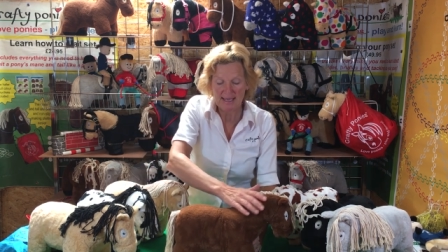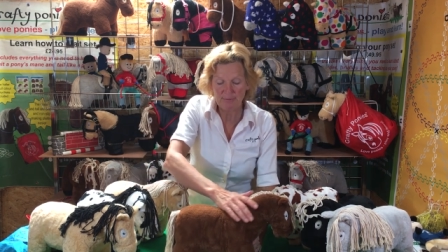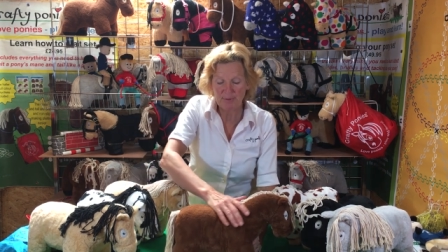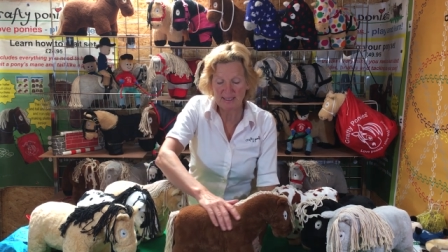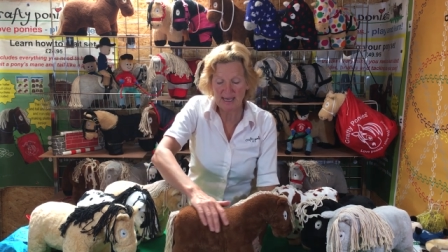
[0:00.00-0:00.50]

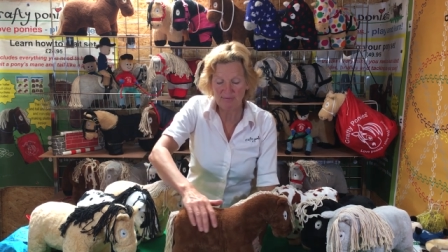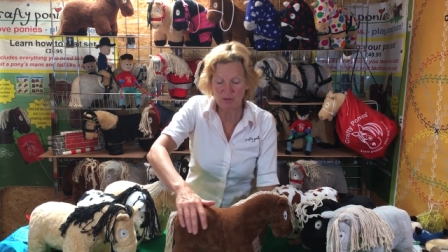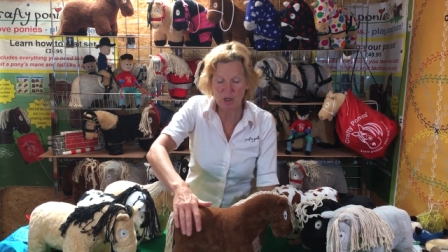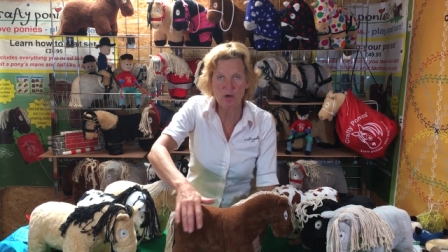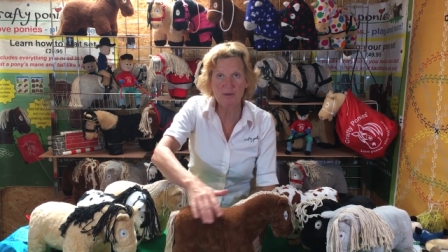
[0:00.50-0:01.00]
it will have
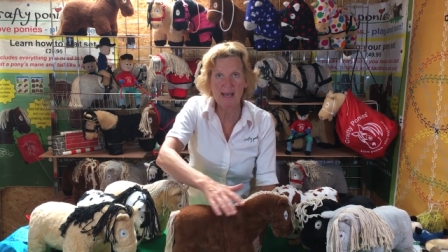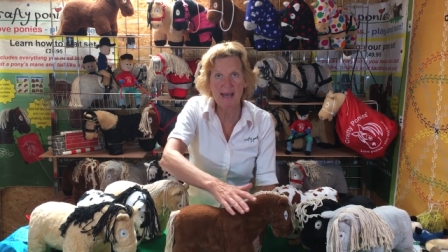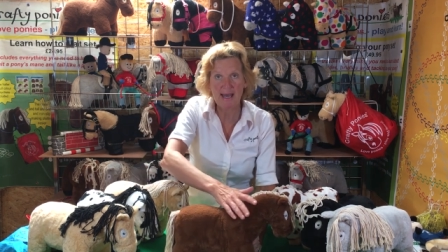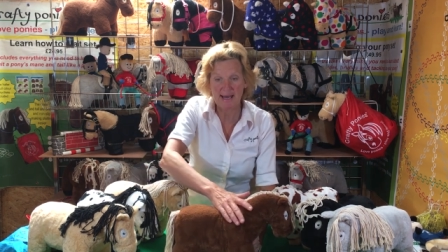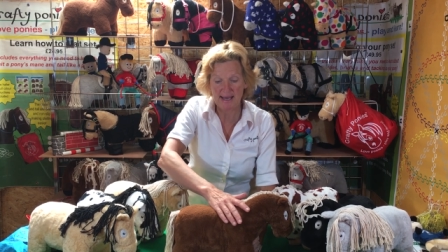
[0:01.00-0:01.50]
long
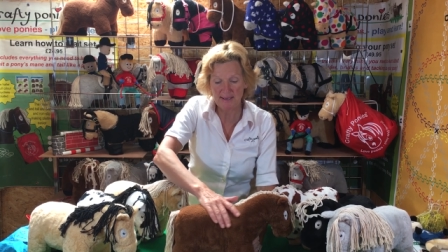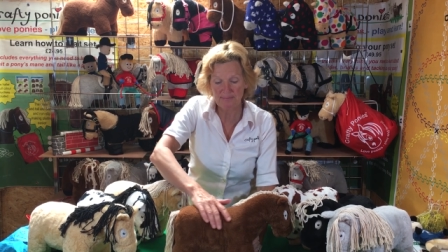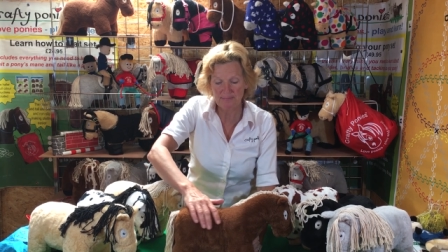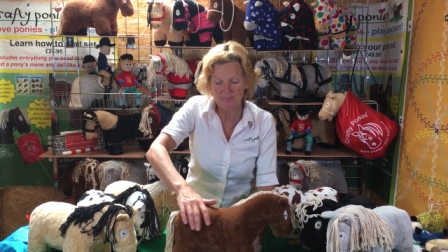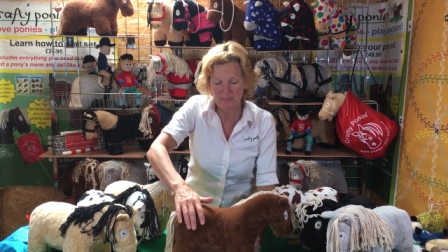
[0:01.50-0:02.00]
hair
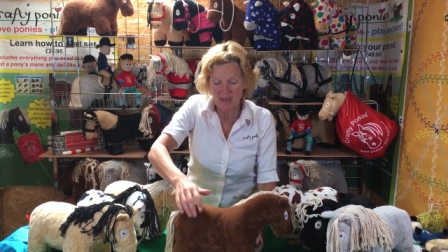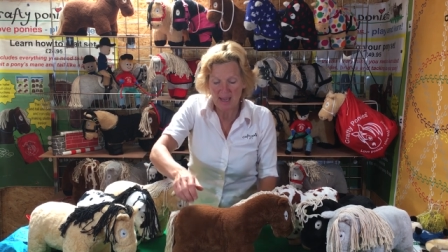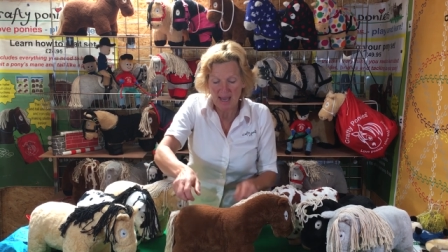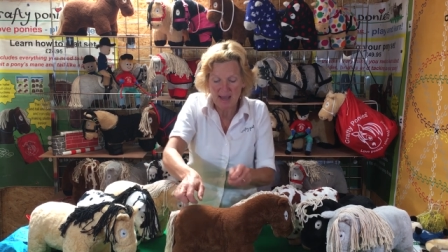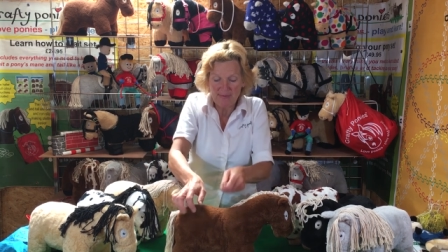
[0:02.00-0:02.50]

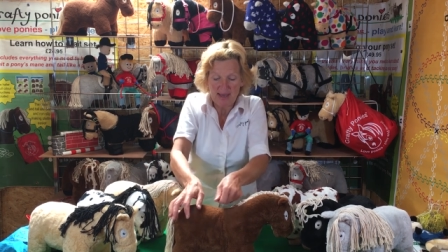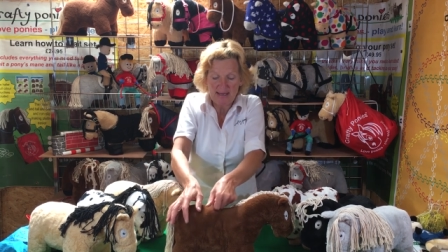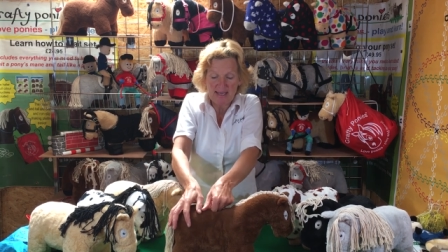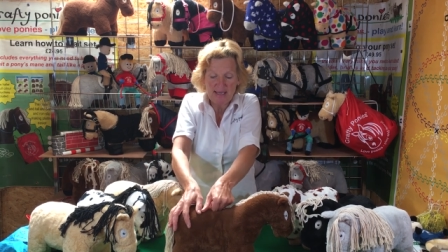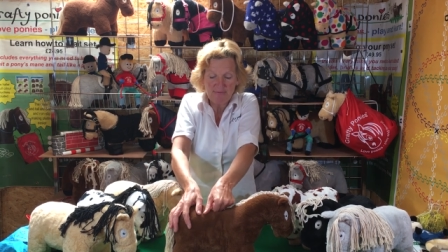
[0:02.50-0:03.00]
and
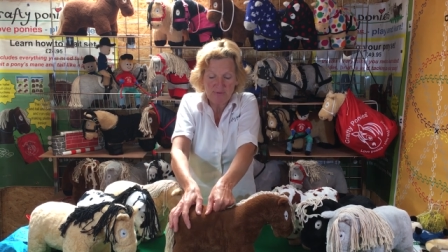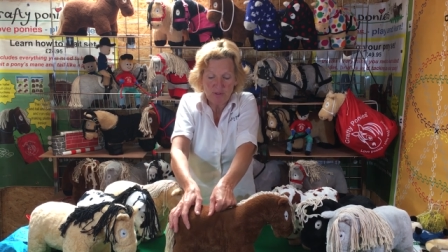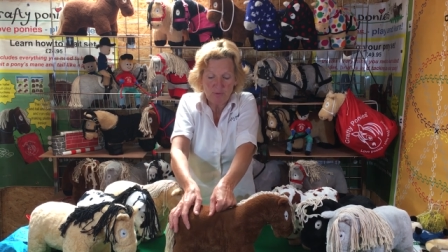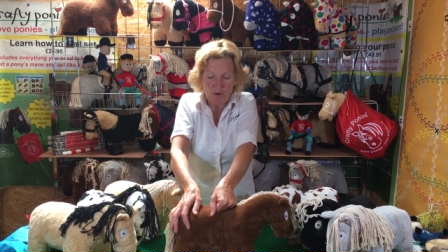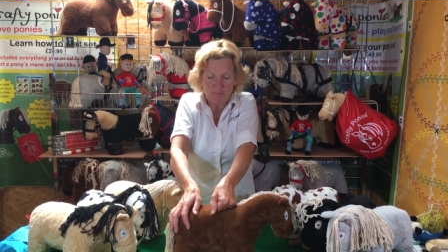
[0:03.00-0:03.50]
then if
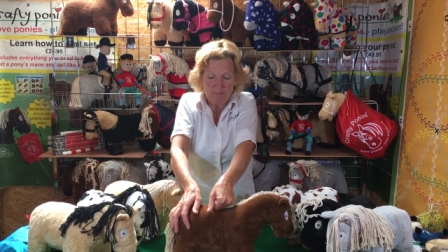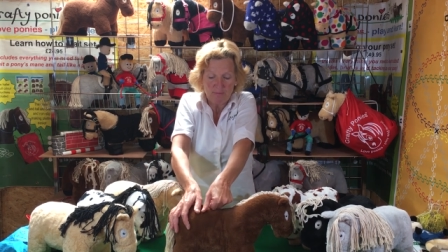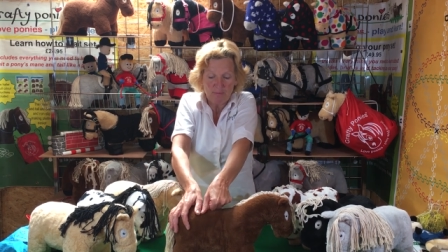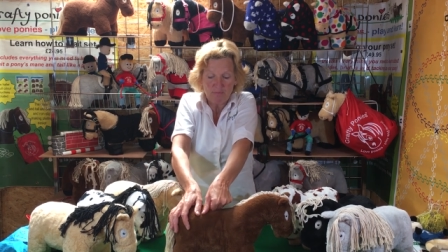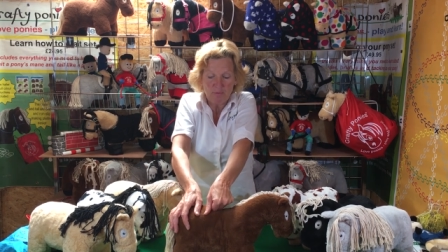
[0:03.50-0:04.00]
you
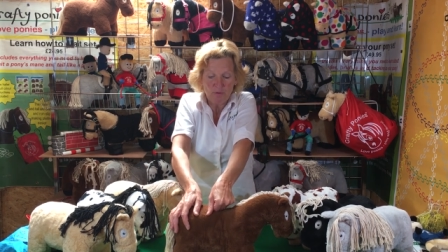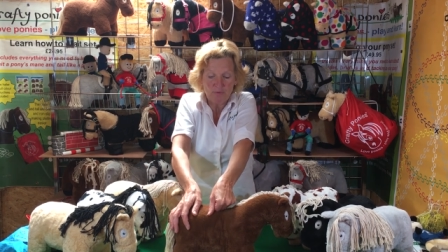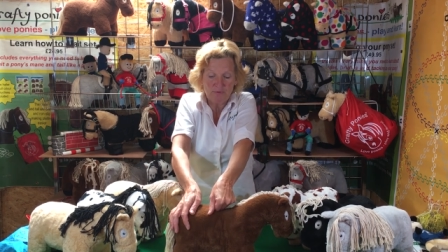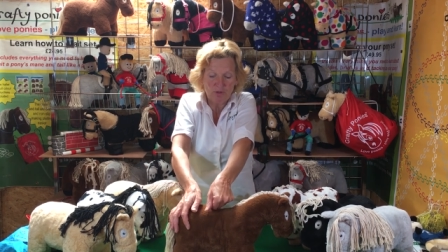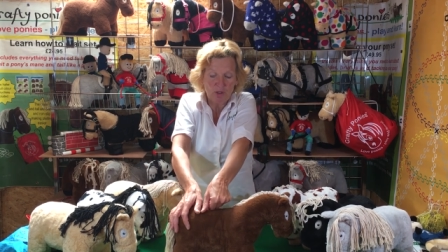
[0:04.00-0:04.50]

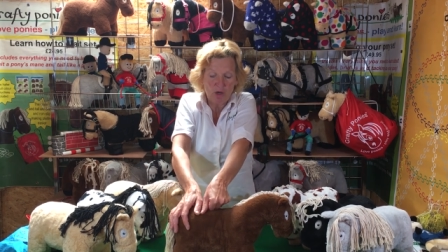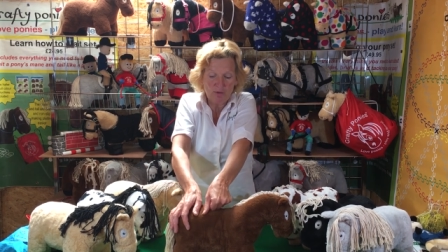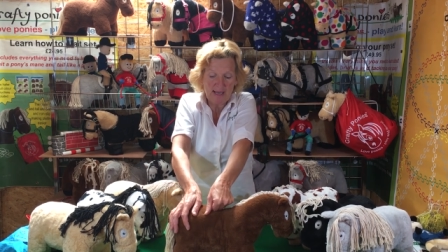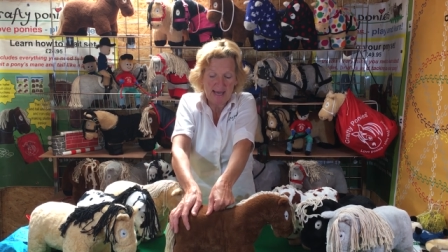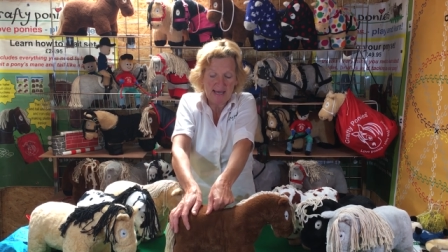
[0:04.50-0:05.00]
move the
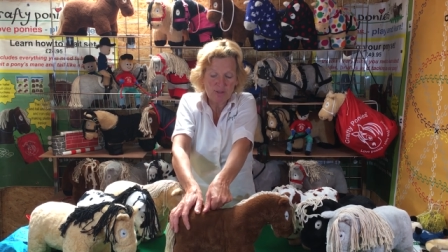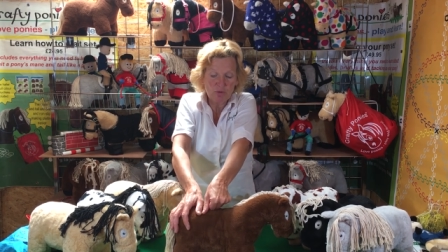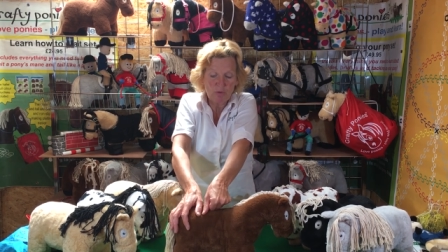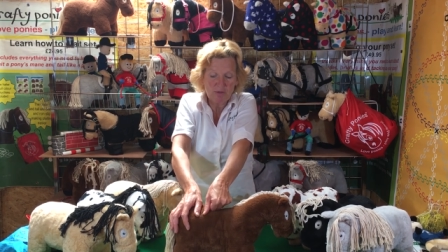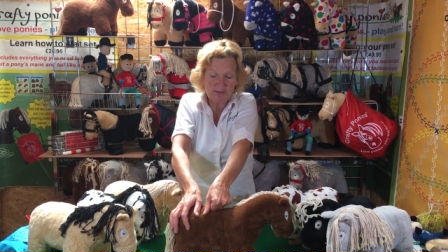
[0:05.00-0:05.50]
long hair
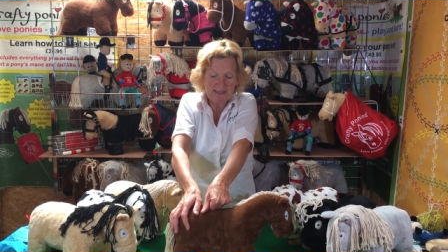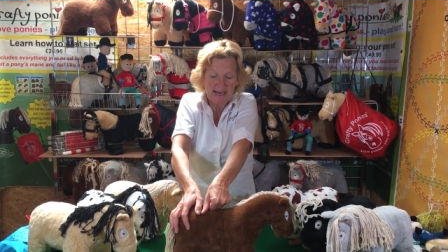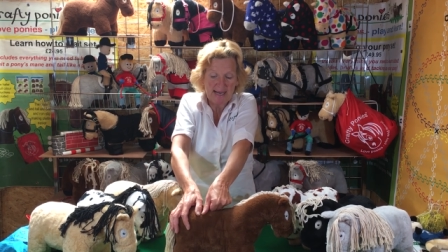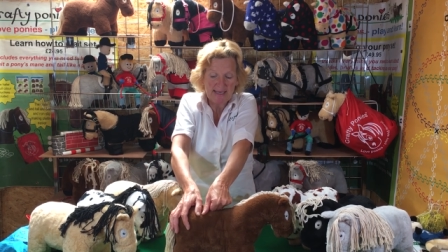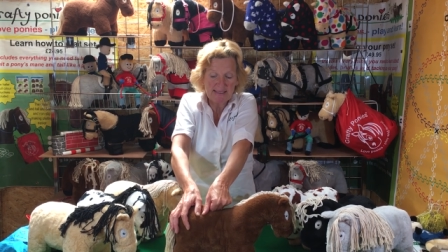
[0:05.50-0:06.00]
to one
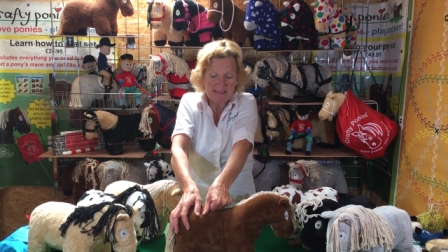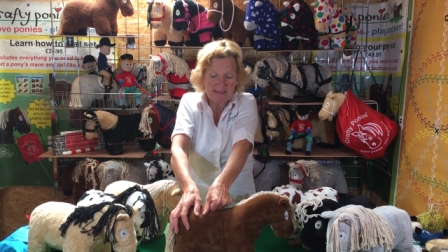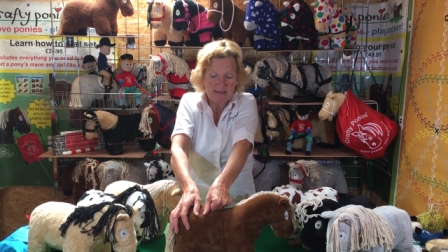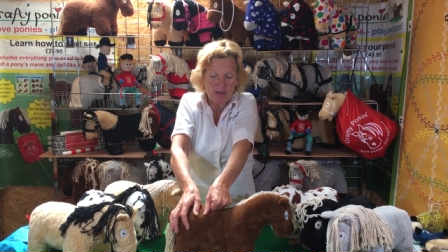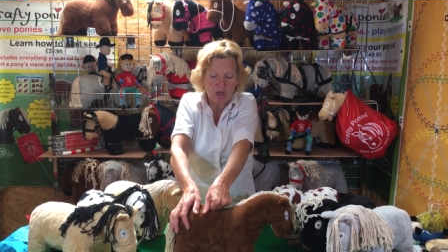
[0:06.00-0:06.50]
side
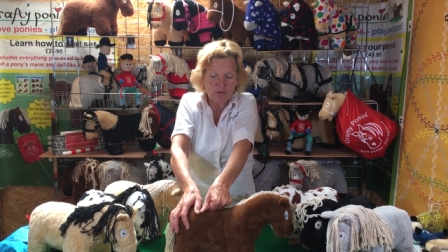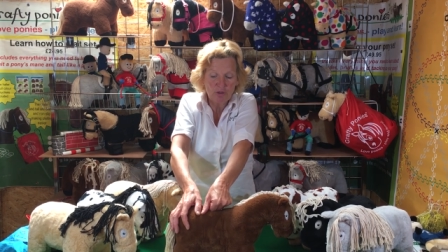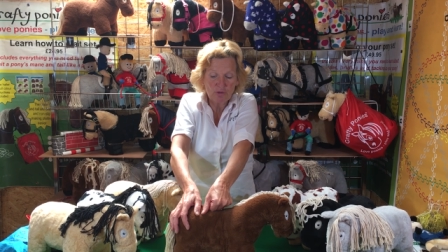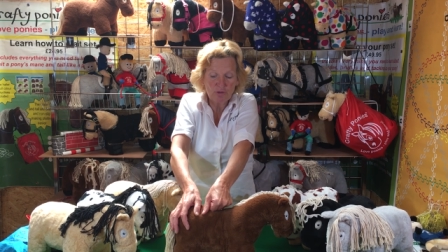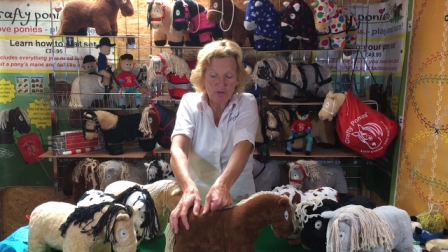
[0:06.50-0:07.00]
and
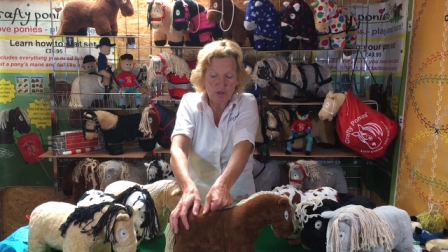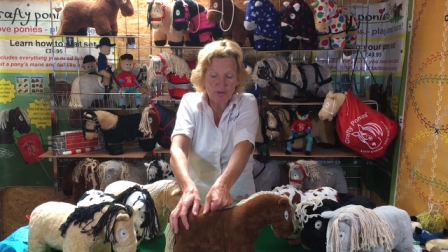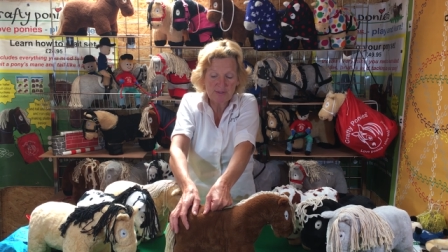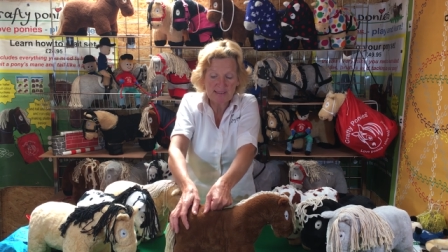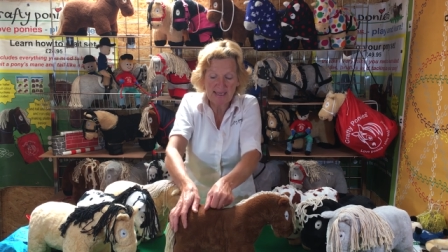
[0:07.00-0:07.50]
look
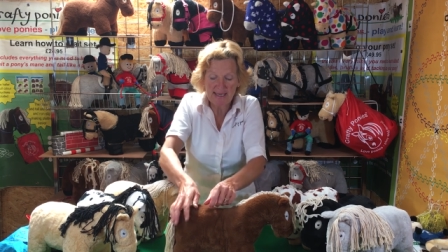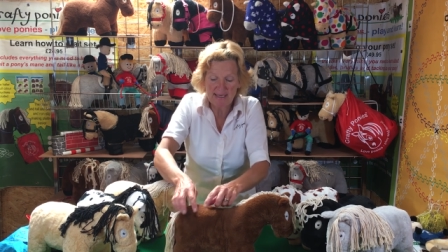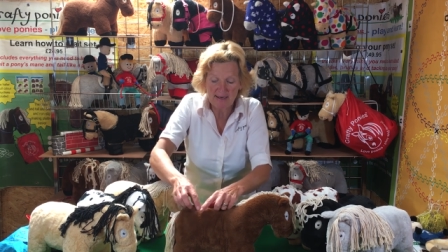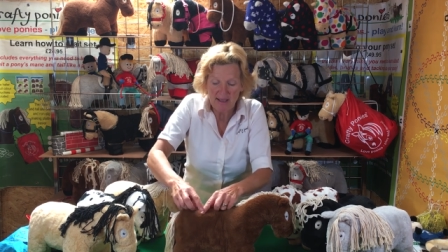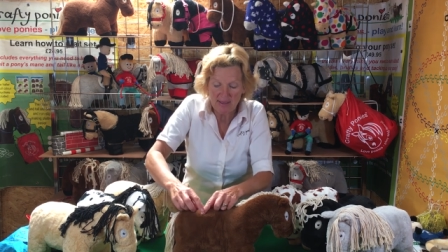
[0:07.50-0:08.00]
closely,